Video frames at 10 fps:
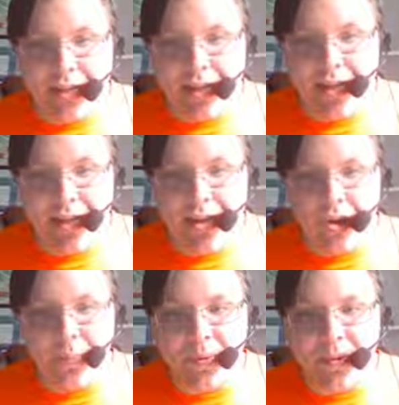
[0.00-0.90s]
And
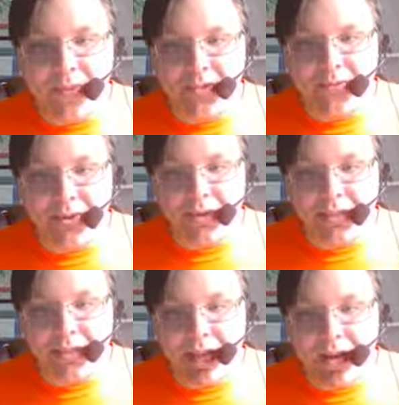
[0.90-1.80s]
hope this works
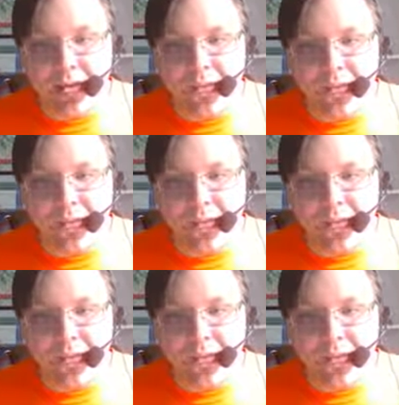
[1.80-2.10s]
now.